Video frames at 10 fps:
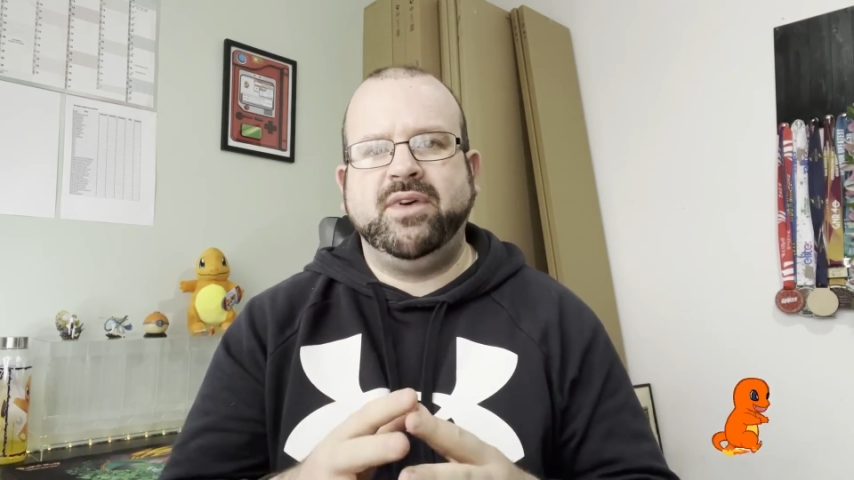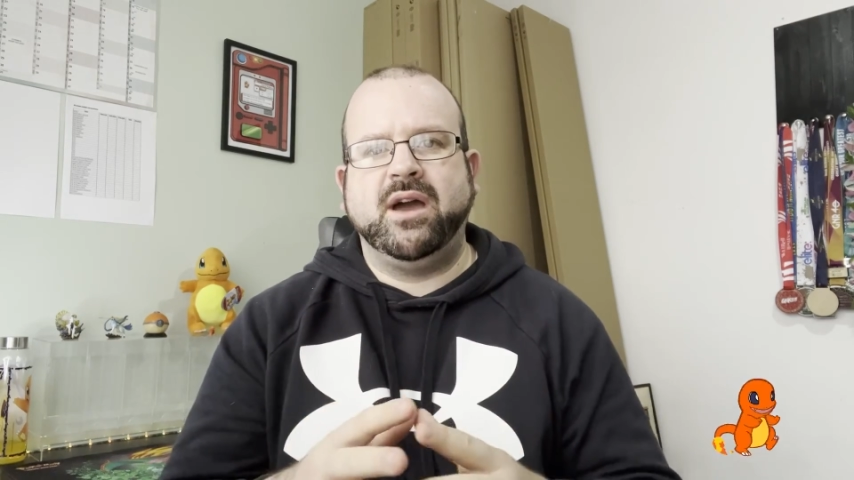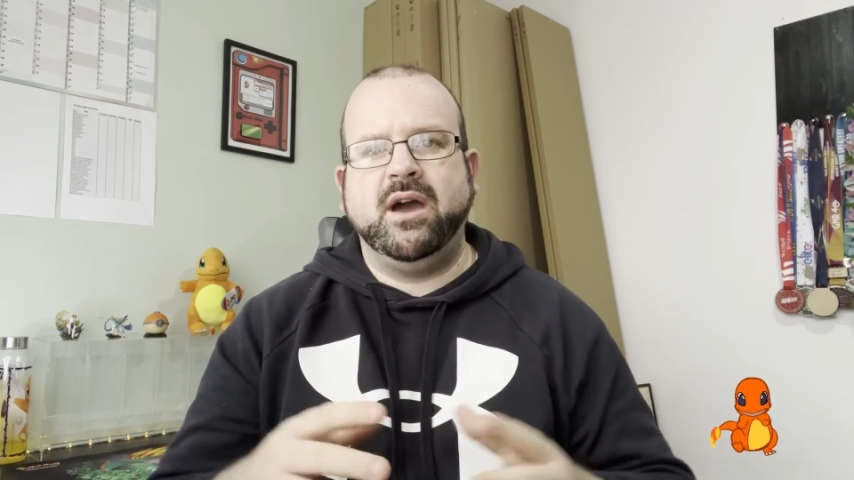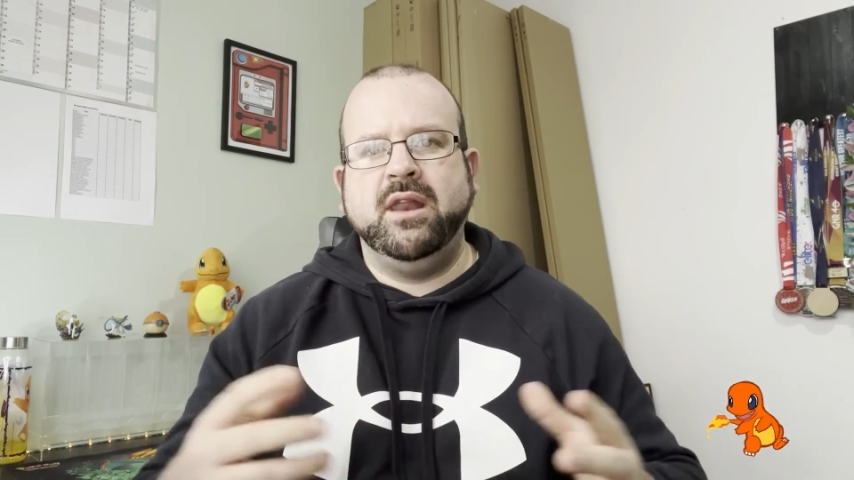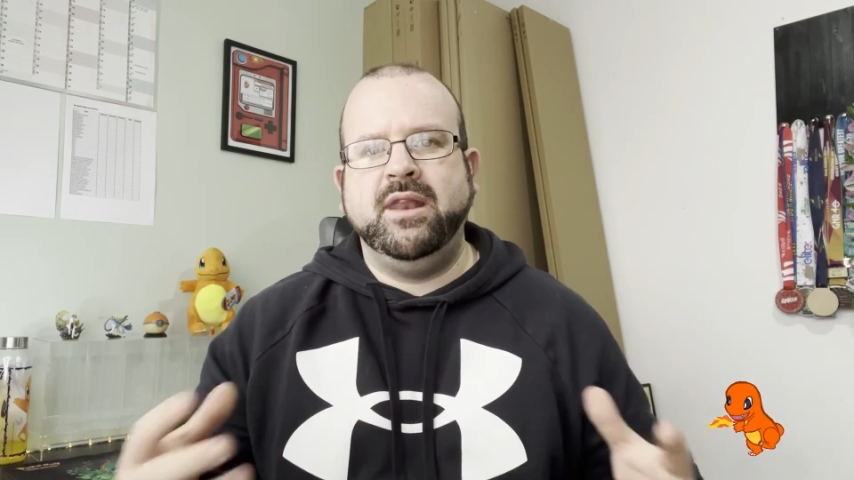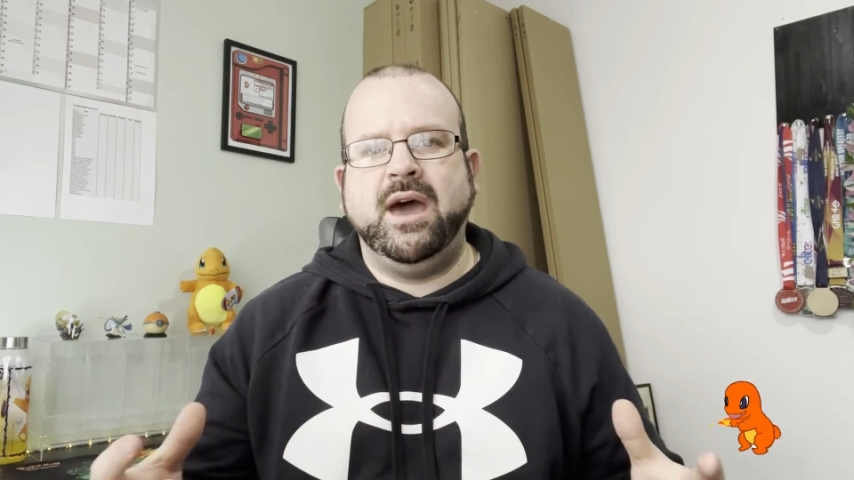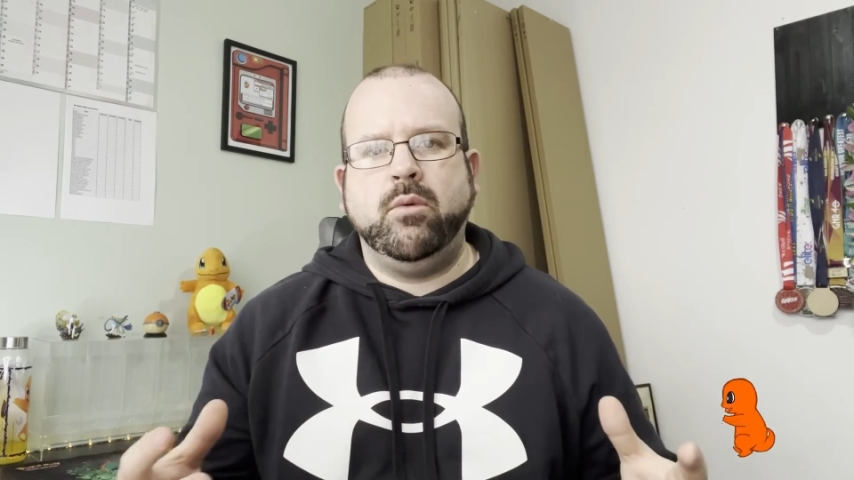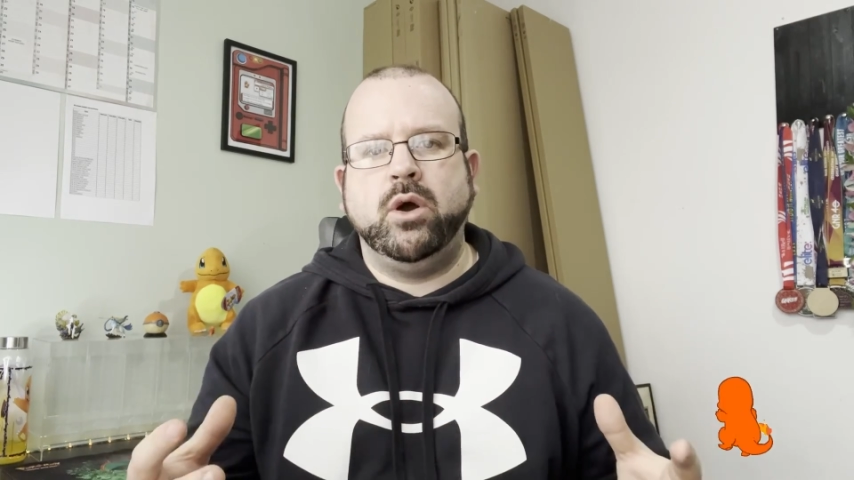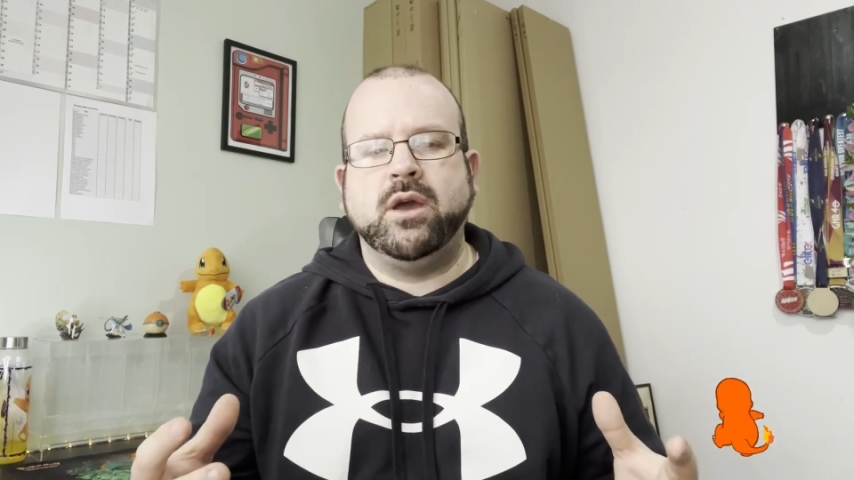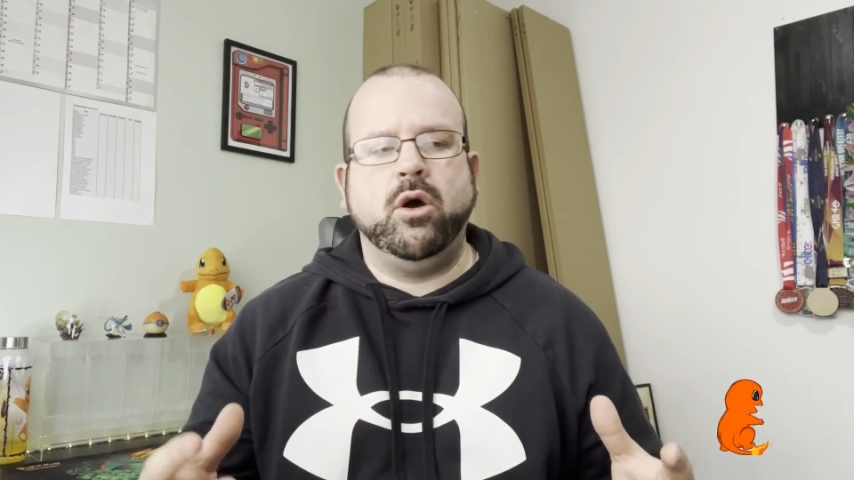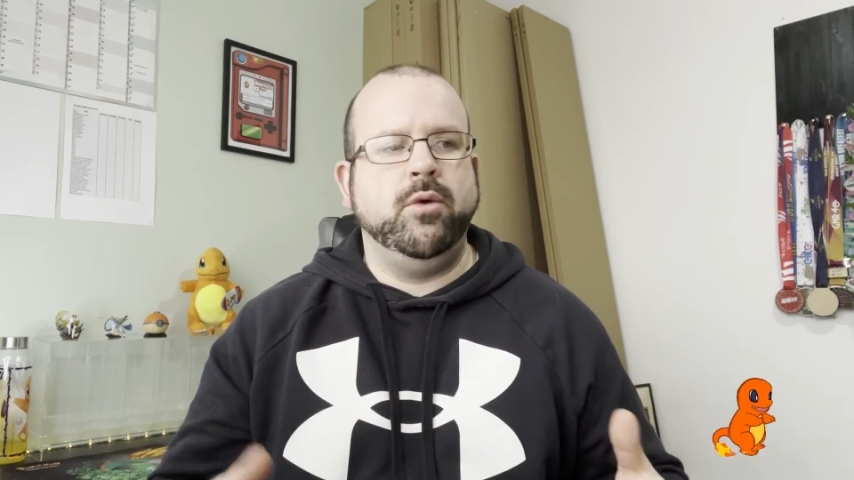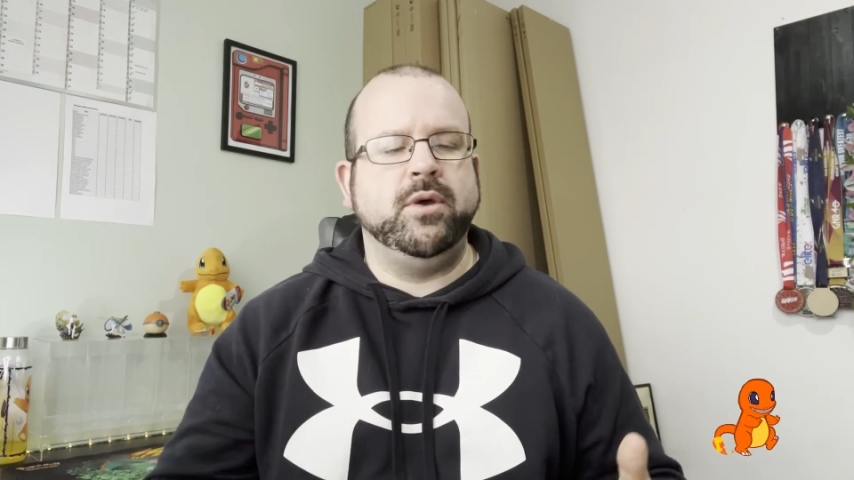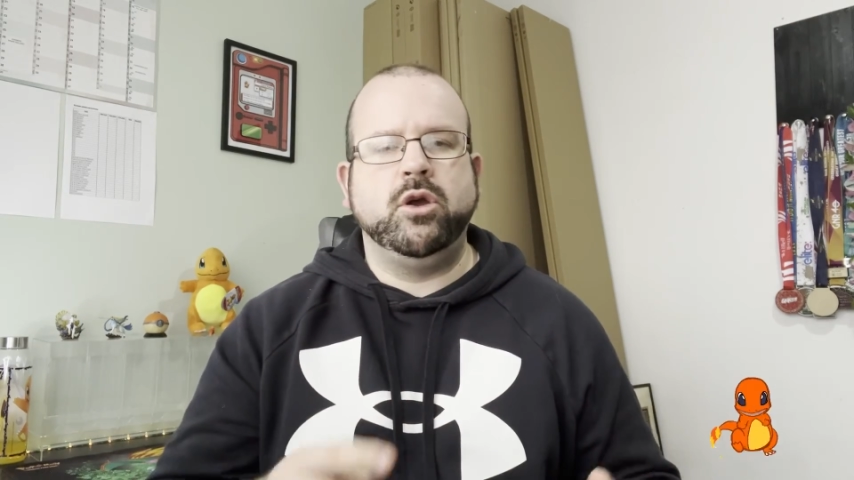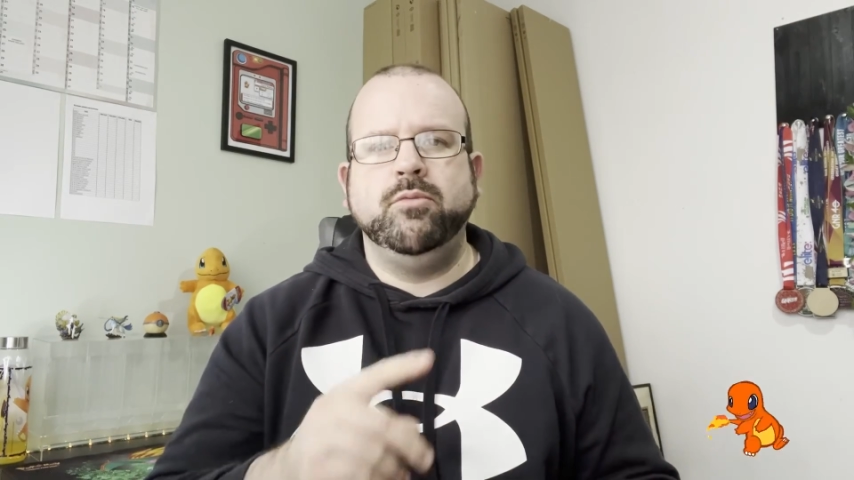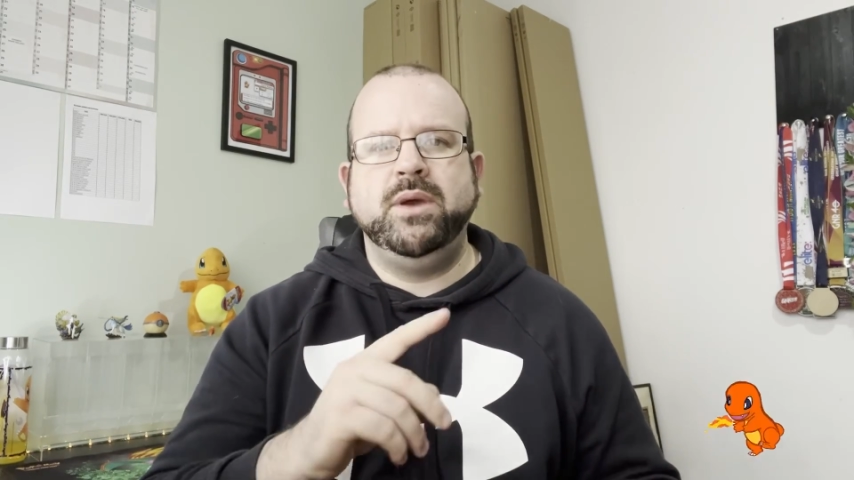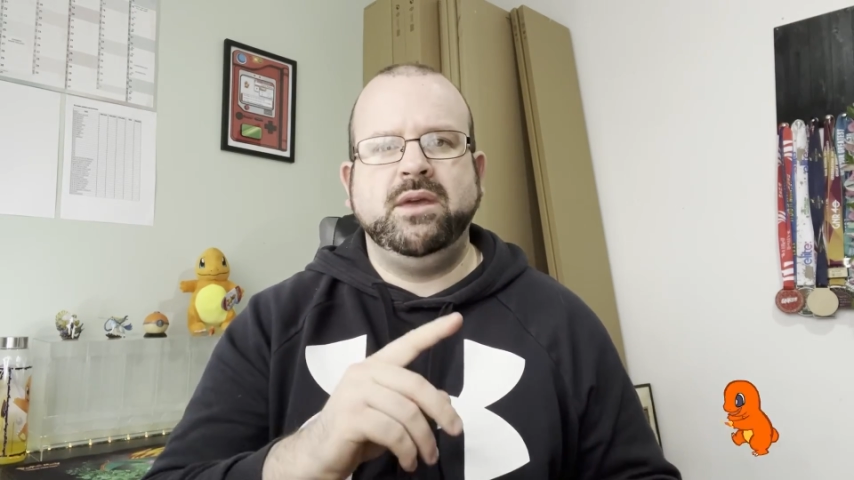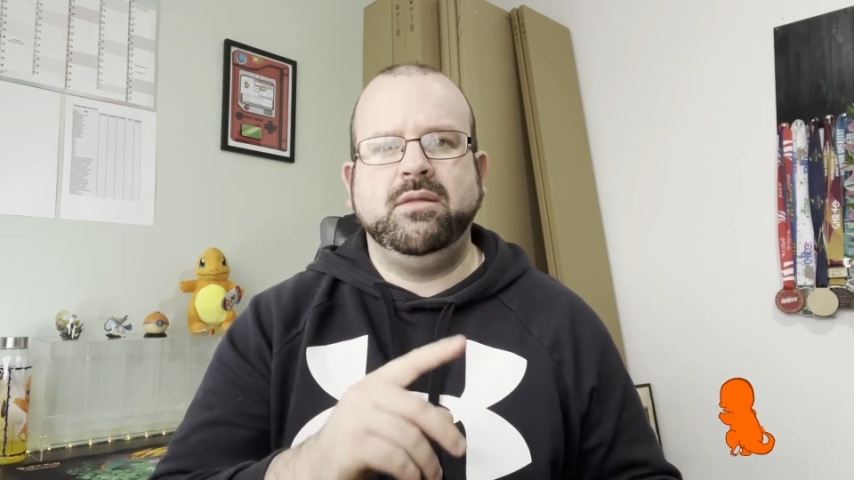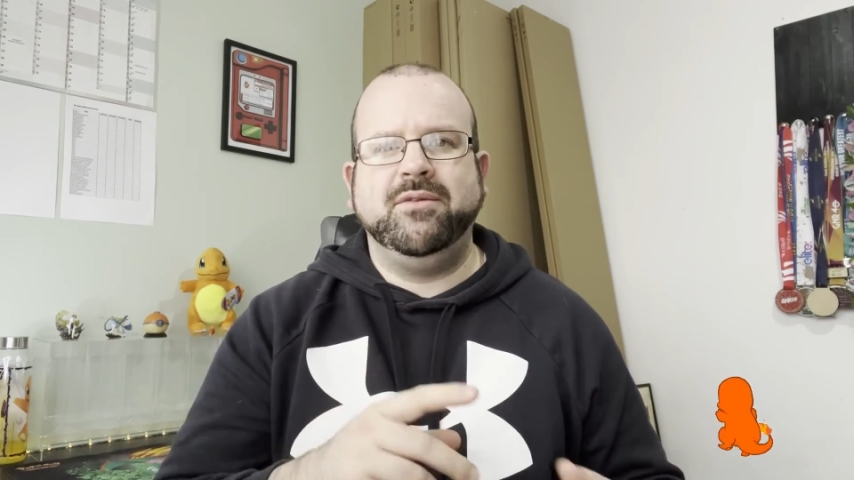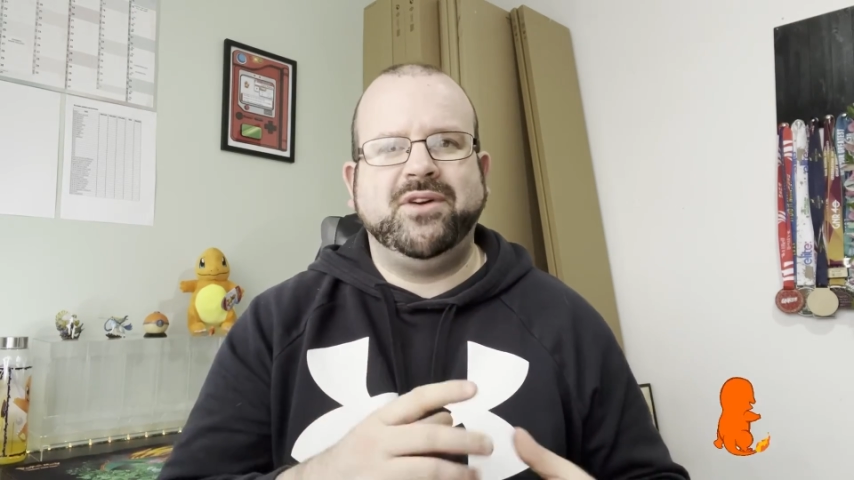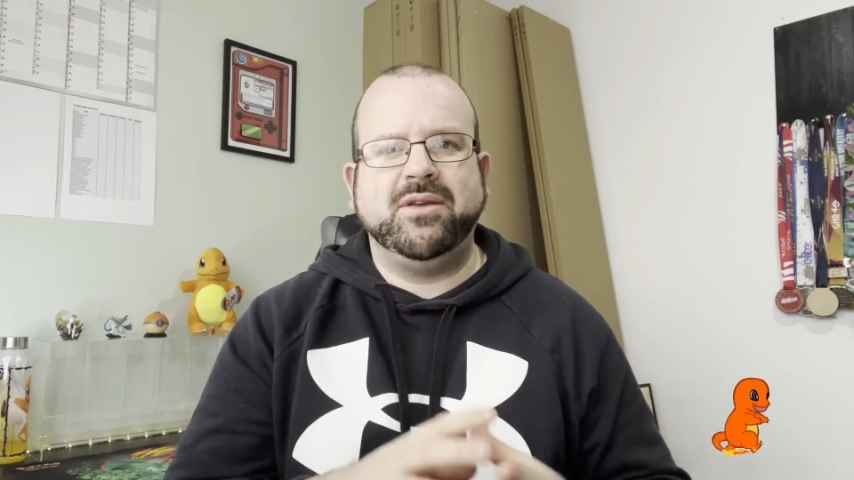that kind of network at home, it could be
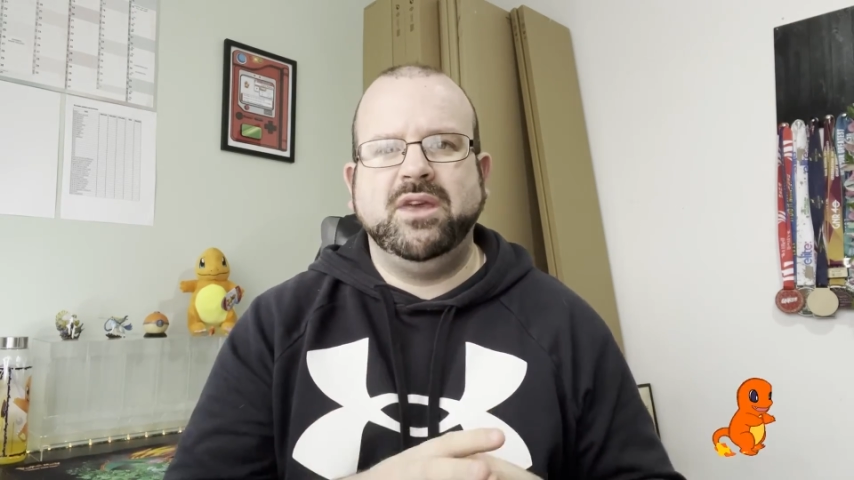the fact that